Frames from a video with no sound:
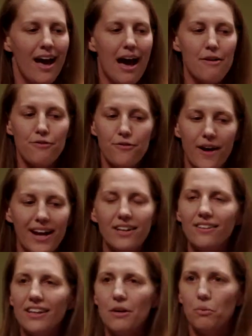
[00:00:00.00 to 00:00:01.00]
I
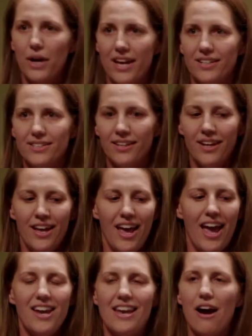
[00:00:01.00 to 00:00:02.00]
finally went,
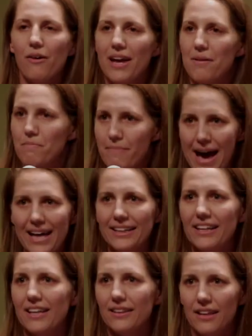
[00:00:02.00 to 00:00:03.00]
and now I am
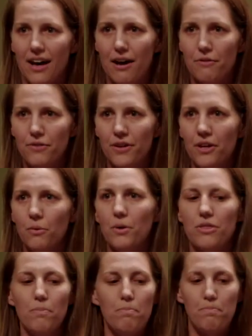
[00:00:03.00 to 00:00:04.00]
madly in love
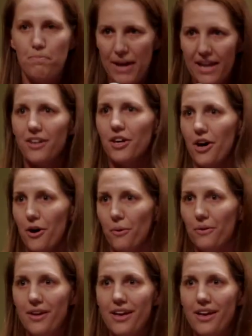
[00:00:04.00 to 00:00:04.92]
with bingo